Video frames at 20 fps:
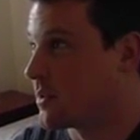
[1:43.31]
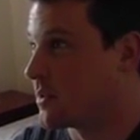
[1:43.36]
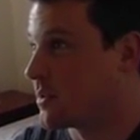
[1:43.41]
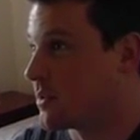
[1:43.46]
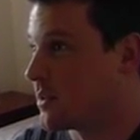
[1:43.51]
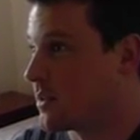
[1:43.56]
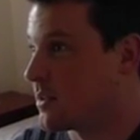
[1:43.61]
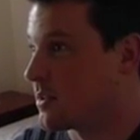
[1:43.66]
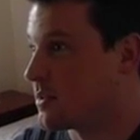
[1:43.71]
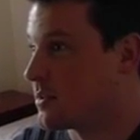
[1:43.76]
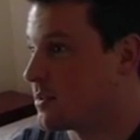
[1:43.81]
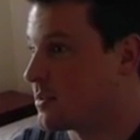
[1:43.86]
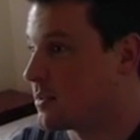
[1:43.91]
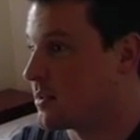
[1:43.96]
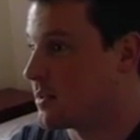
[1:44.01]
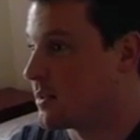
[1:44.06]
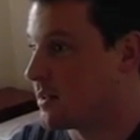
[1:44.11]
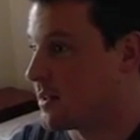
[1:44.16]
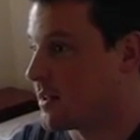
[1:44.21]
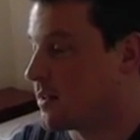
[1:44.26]
So
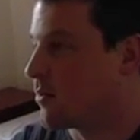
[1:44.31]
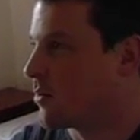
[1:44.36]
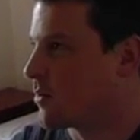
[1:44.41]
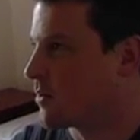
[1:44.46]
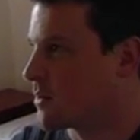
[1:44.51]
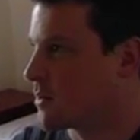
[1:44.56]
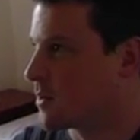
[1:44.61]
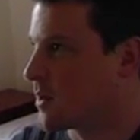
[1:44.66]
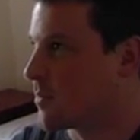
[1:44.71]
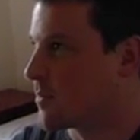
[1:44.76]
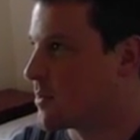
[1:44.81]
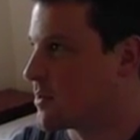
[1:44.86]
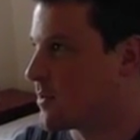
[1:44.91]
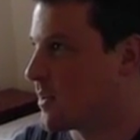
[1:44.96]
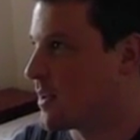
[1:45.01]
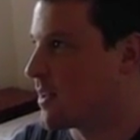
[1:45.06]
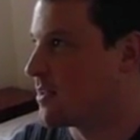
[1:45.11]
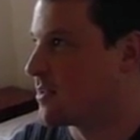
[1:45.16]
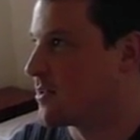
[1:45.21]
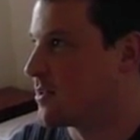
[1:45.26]
and he wrote the script as
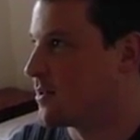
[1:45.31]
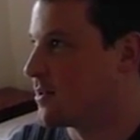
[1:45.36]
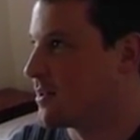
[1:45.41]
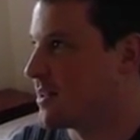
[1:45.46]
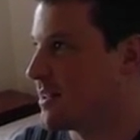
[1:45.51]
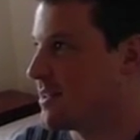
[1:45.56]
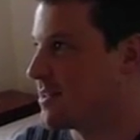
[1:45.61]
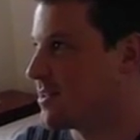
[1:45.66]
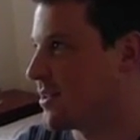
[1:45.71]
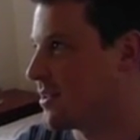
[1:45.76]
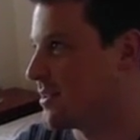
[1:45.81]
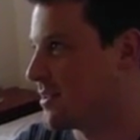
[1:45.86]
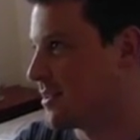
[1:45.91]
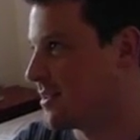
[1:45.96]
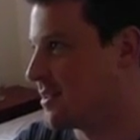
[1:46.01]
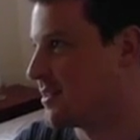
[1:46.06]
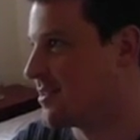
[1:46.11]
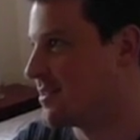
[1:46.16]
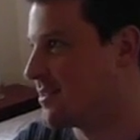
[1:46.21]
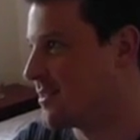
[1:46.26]
well, so he's got
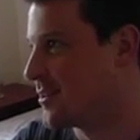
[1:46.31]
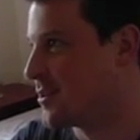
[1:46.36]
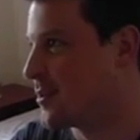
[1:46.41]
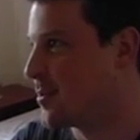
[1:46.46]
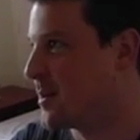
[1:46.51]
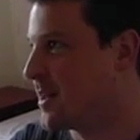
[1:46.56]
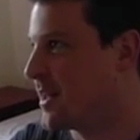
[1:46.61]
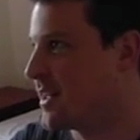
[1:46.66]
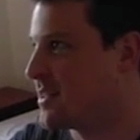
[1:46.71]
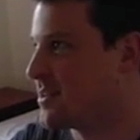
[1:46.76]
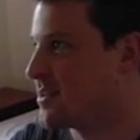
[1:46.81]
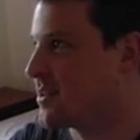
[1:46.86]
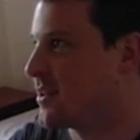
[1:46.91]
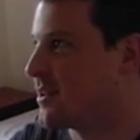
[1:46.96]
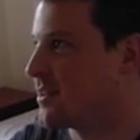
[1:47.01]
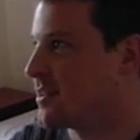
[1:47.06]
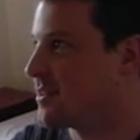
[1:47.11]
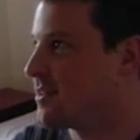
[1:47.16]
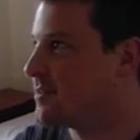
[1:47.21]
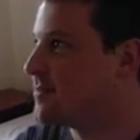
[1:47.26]
the double edge
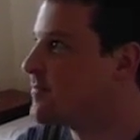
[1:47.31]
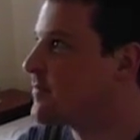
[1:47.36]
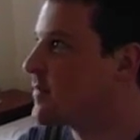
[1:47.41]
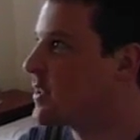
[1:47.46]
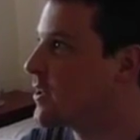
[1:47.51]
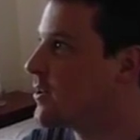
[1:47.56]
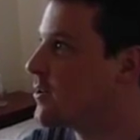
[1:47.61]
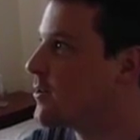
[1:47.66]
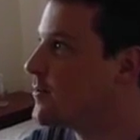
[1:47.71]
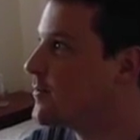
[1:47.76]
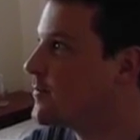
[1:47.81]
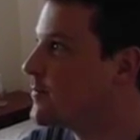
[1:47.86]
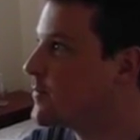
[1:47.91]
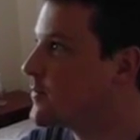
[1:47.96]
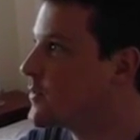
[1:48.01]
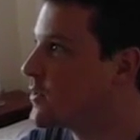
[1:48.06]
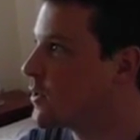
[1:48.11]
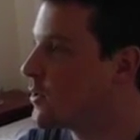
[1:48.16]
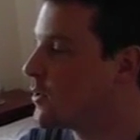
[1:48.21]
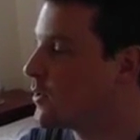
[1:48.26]
on it, you know.
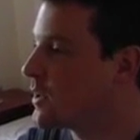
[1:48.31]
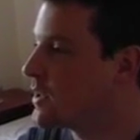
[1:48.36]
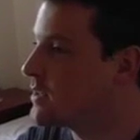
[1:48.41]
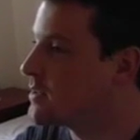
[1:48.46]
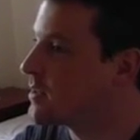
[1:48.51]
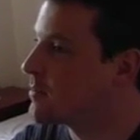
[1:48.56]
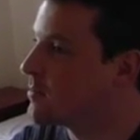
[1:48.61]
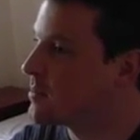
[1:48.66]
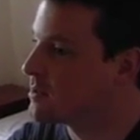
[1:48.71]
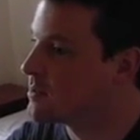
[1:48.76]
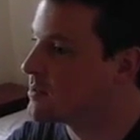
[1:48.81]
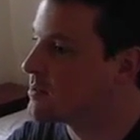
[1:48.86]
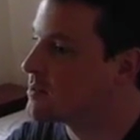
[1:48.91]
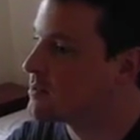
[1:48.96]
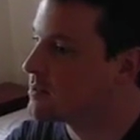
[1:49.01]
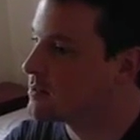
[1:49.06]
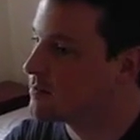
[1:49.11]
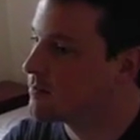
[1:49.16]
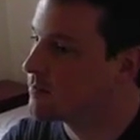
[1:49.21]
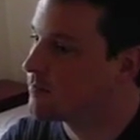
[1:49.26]
So he's able to,
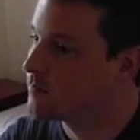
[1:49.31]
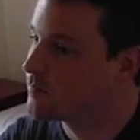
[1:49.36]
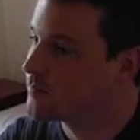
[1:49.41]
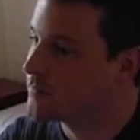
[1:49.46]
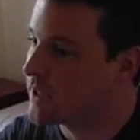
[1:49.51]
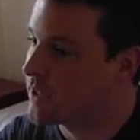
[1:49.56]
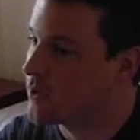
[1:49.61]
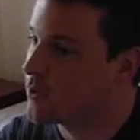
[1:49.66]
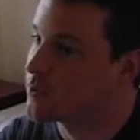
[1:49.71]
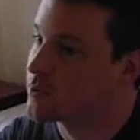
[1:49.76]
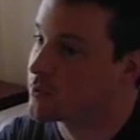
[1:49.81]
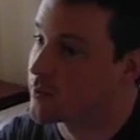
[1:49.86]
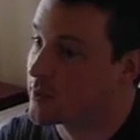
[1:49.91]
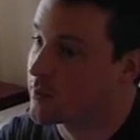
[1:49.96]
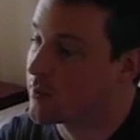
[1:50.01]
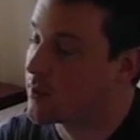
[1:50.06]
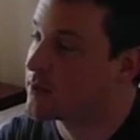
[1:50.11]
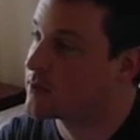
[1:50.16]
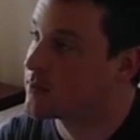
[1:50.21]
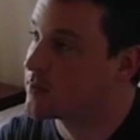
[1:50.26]
he knows what
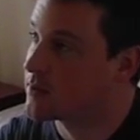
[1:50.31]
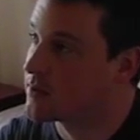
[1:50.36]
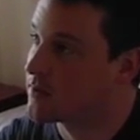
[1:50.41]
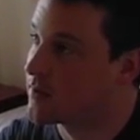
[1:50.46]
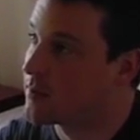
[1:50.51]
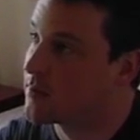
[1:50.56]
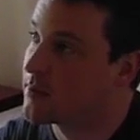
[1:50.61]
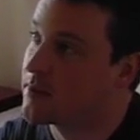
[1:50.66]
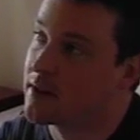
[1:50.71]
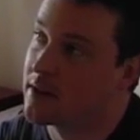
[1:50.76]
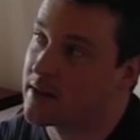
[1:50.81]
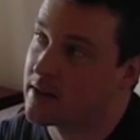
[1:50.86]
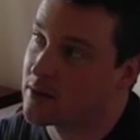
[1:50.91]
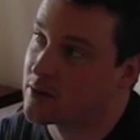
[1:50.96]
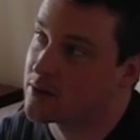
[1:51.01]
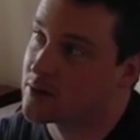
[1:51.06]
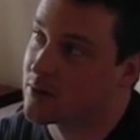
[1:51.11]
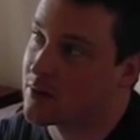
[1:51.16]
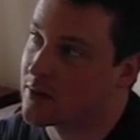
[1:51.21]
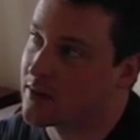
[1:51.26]
he wants when he's filming it, and he
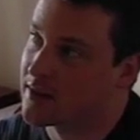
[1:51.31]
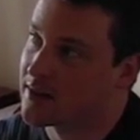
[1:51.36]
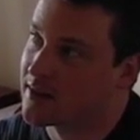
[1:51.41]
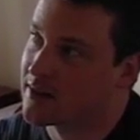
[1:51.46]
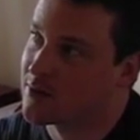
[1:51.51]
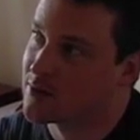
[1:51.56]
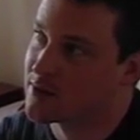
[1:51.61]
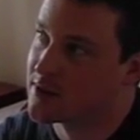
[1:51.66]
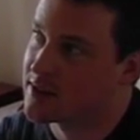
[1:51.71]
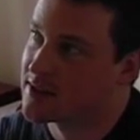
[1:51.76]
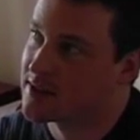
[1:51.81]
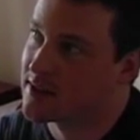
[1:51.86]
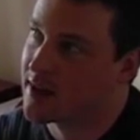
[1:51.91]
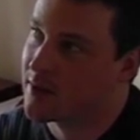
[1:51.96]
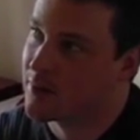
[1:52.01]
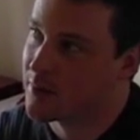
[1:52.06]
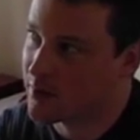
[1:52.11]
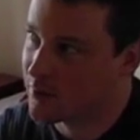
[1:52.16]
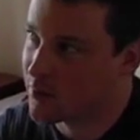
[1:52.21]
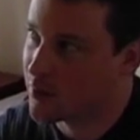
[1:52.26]
knows what was in his
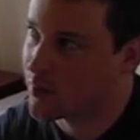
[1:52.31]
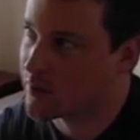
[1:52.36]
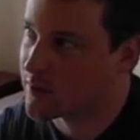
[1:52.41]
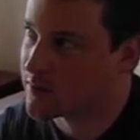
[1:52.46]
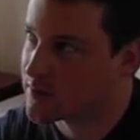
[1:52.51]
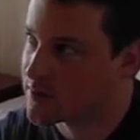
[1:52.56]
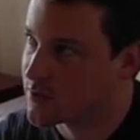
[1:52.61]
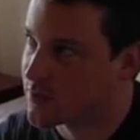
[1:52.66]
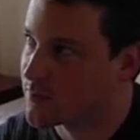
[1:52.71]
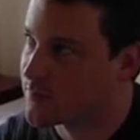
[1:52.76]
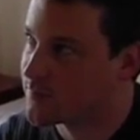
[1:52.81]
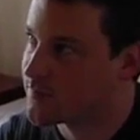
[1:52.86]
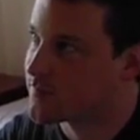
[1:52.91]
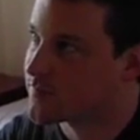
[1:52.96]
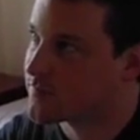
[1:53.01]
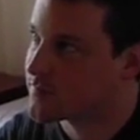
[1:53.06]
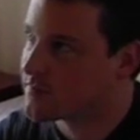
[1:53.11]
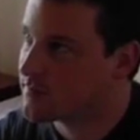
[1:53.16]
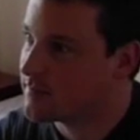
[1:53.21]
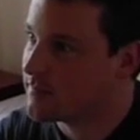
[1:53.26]
head when he wrote it. So
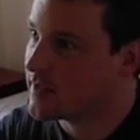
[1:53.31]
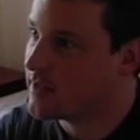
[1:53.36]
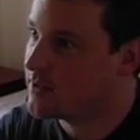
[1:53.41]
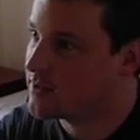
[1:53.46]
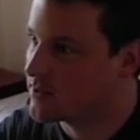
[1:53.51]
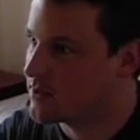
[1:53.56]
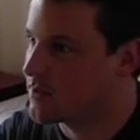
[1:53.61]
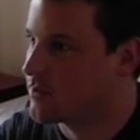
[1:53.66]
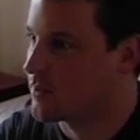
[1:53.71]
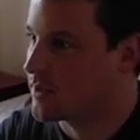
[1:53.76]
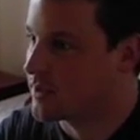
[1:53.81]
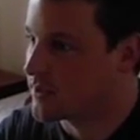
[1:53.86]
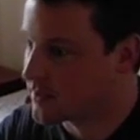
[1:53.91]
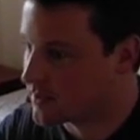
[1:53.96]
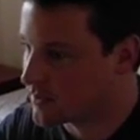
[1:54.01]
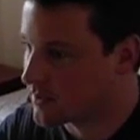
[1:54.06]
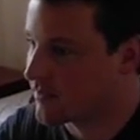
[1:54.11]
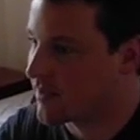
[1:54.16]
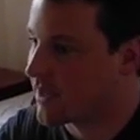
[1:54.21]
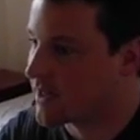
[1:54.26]
it's good when
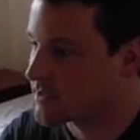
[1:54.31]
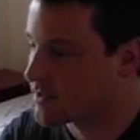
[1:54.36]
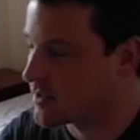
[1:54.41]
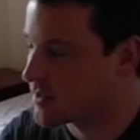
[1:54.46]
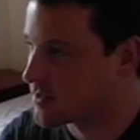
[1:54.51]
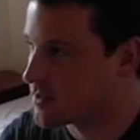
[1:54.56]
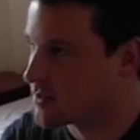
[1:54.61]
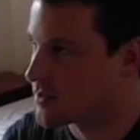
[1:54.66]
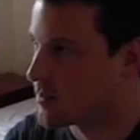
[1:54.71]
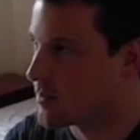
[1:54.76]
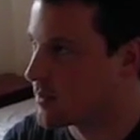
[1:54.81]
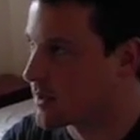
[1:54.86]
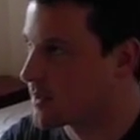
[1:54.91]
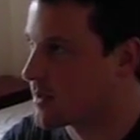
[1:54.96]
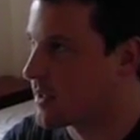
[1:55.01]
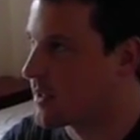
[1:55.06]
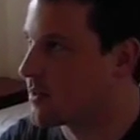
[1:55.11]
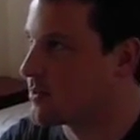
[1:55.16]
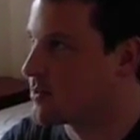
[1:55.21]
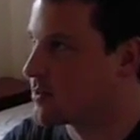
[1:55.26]
you have access to someone
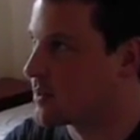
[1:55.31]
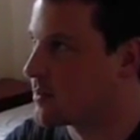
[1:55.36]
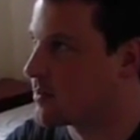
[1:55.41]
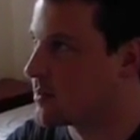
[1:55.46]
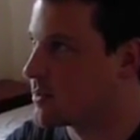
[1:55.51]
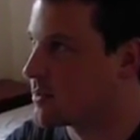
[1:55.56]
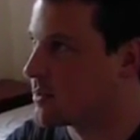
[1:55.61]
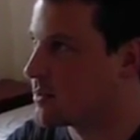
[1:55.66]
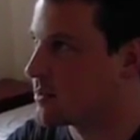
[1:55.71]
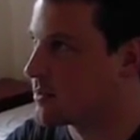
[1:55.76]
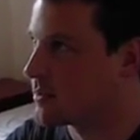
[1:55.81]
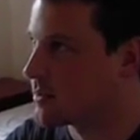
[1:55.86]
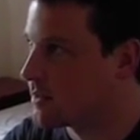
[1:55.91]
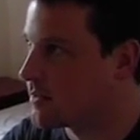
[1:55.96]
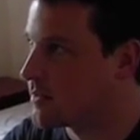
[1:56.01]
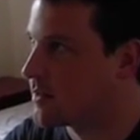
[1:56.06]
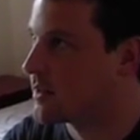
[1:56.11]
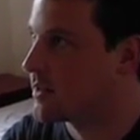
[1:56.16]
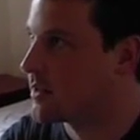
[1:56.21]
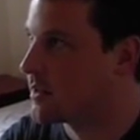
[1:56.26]
like that who's able to
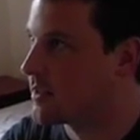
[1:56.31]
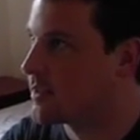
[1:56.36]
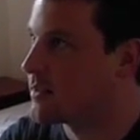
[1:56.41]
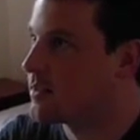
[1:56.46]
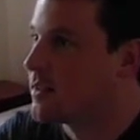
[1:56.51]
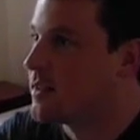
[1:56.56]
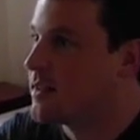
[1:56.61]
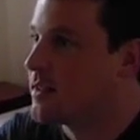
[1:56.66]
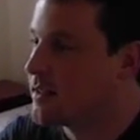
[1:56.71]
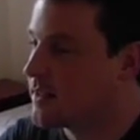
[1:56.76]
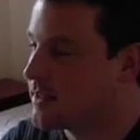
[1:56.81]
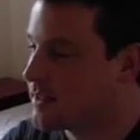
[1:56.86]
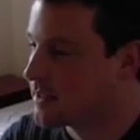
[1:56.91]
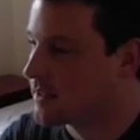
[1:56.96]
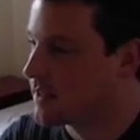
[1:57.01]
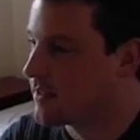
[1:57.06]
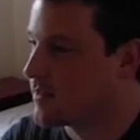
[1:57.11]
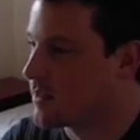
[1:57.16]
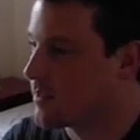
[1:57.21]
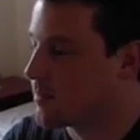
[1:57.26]
give you a pep.
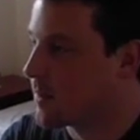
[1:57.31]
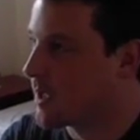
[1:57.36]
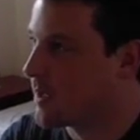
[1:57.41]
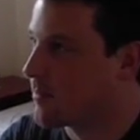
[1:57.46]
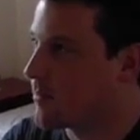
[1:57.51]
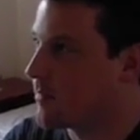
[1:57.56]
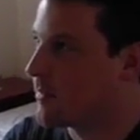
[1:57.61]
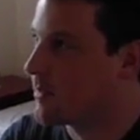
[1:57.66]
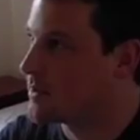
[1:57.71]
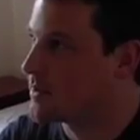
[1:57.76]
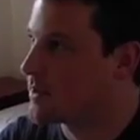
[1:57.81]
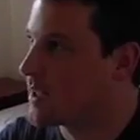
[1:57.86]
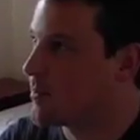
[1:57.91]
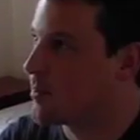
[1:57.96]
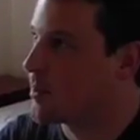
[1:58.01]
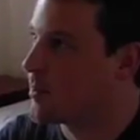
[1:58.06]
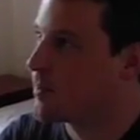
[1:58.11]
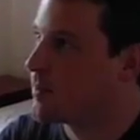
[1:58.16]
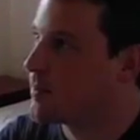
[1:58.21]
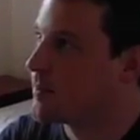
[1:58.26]
And
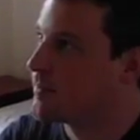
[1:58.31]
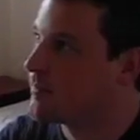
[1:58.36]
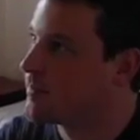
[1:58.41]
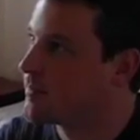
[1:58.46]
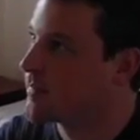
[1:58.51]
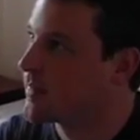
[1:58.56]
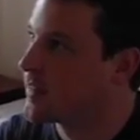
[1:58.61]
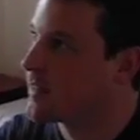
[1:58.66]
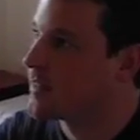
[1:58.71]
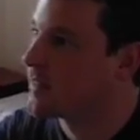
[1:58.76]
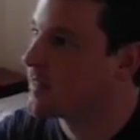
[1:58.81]
how are the nerves now,